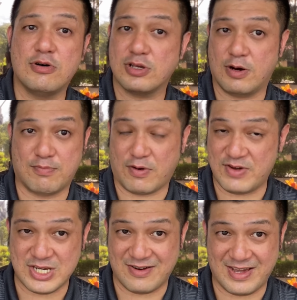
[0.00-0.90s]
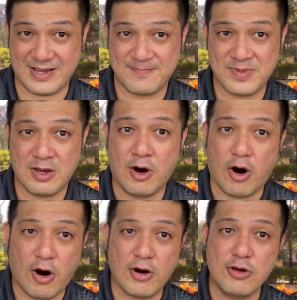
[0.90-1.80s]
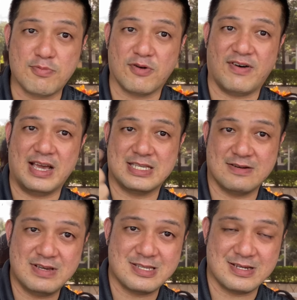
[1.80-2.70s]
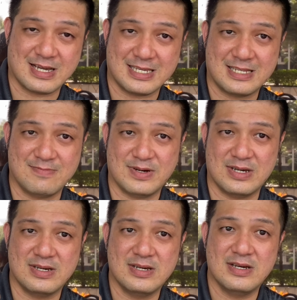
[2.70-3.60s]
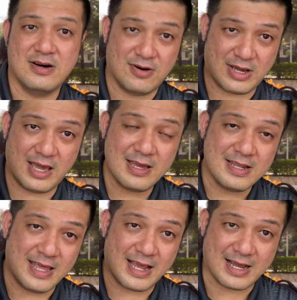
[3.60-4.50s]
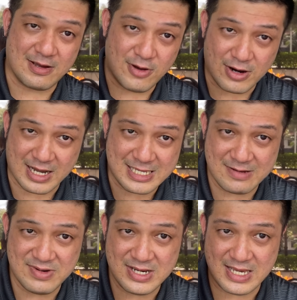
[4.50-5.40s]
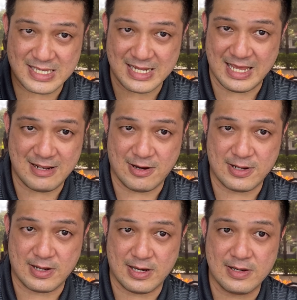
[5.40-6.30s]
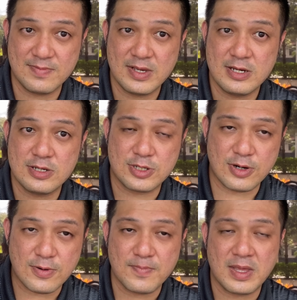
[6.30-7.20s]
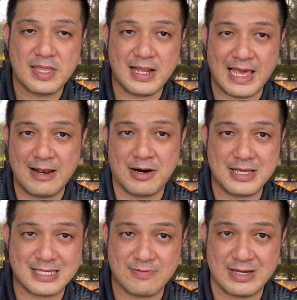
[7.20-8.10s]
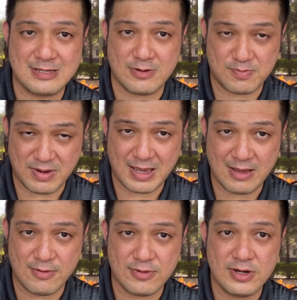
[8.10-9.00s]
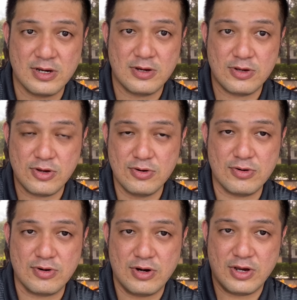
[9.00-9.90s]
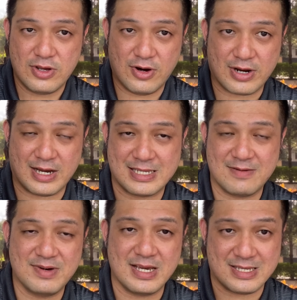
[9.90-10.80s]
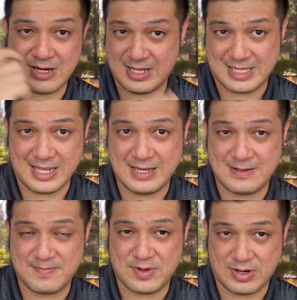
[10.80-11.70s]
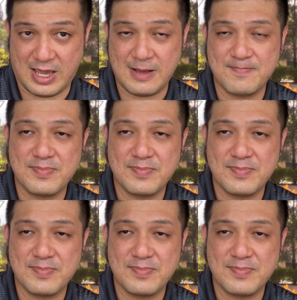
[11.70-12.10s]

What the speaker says: about profit sharing, or you provide a service to the customer. Okay, that your customer is the landlord. So the landlord is the one who pay you. Your customer is not the tenant. Okay,